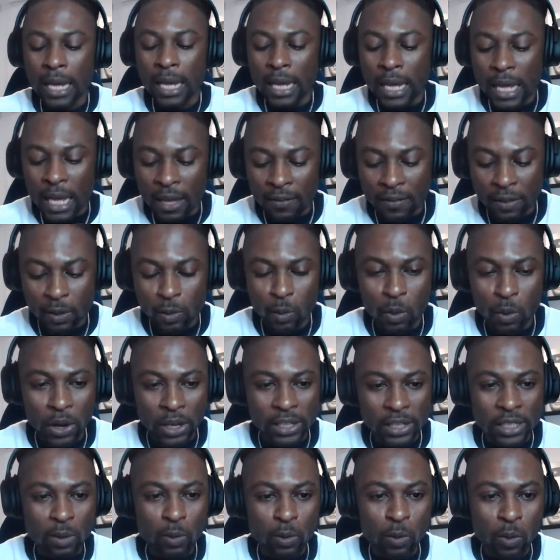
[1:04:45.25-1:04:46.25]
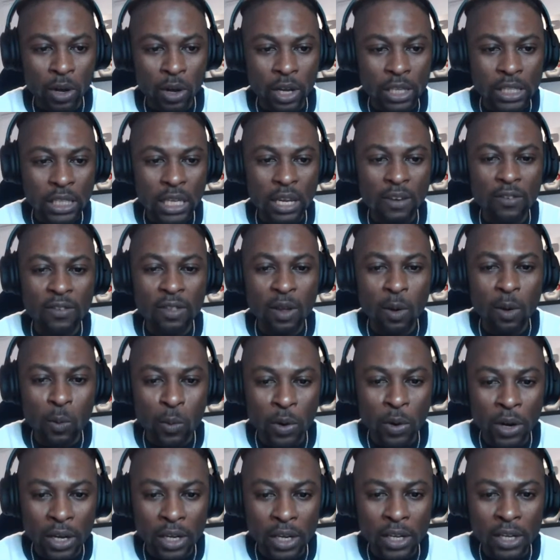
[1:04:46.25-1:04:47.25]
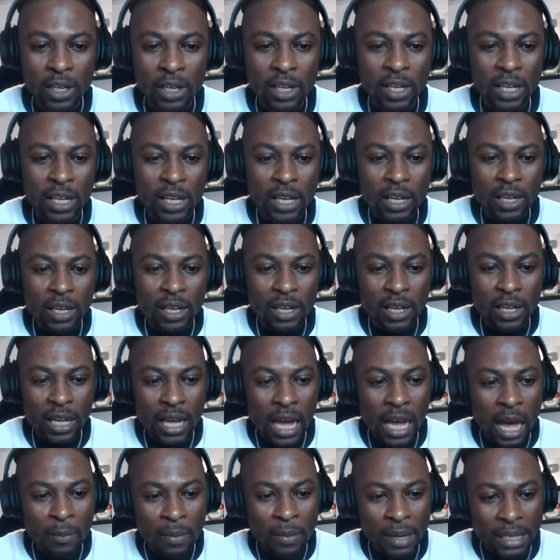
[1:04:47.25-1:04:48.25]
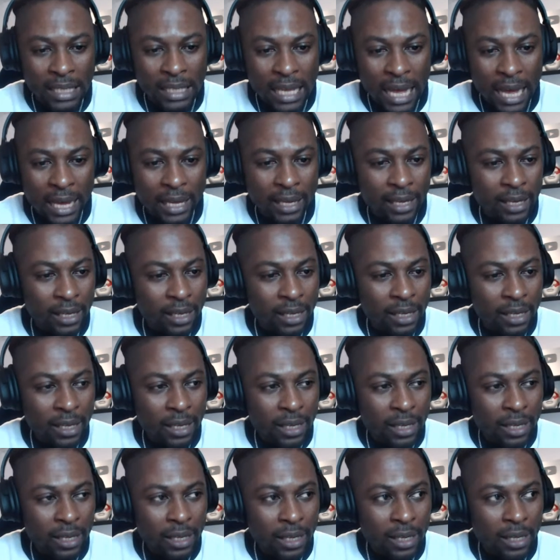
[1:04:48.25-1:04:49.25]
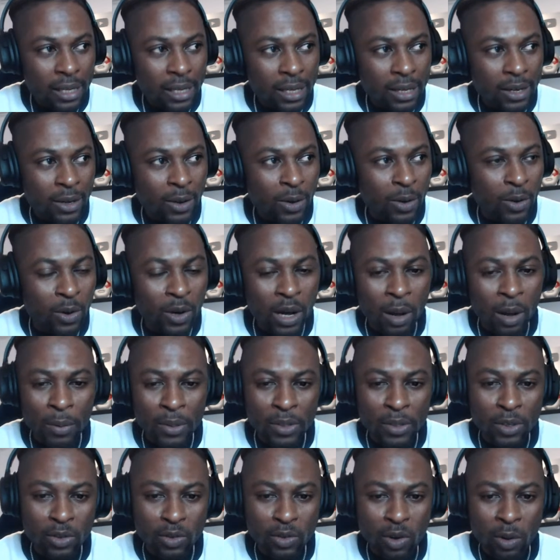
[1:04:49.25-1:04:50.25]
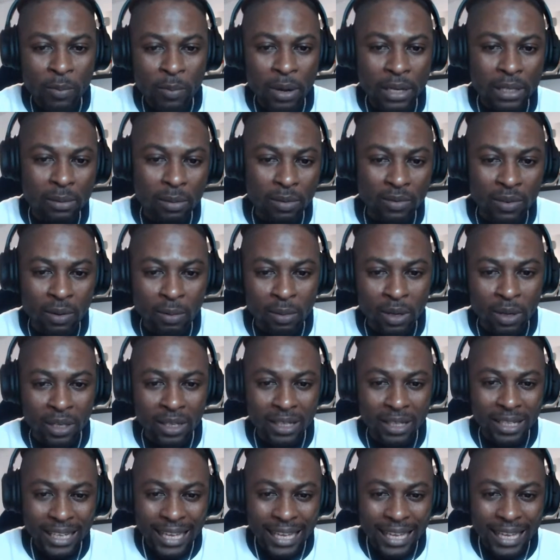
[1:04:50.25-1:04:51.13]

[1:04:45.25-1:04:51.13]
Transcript: If it works, it works. If it don't work, I may die, or I may just run back to my family.